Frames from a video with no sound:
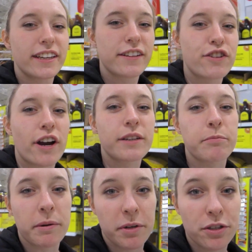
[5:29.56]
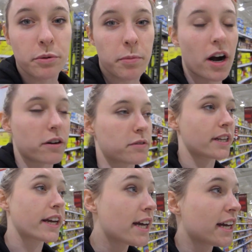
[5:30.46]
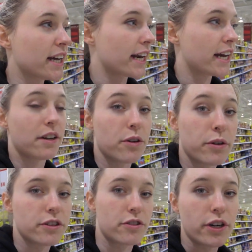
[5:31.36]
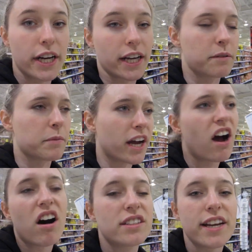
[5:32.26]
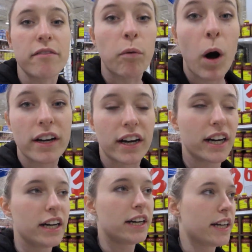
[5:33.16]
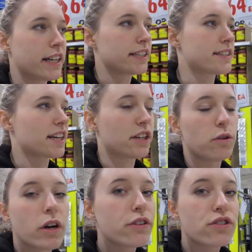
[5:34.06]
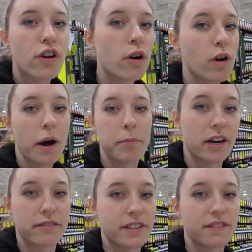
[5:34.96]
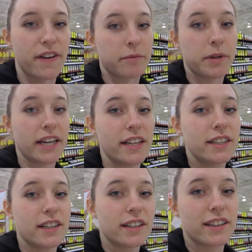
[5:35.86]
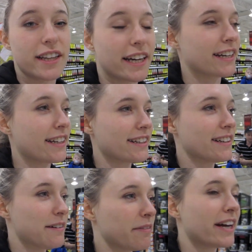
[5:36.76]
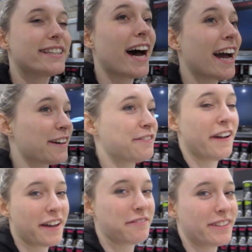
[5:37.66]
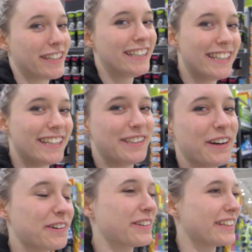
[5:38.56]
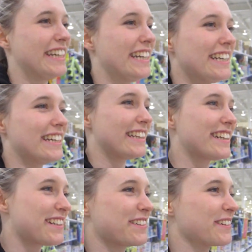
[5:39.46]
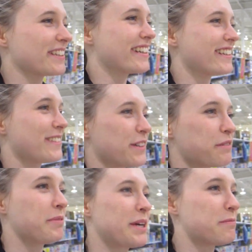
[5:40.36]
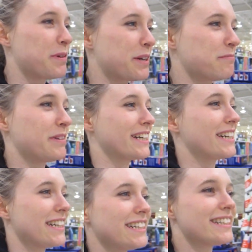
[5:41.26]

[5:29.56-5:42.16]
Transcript: He tried to bring me to a bar and was like, hey, can I get you to a drink? And I'm like, oh, let's have water. He's like, you are so not part of this family. like, my entire family, totally. Liquor store, liquor store, beer, beer, beer.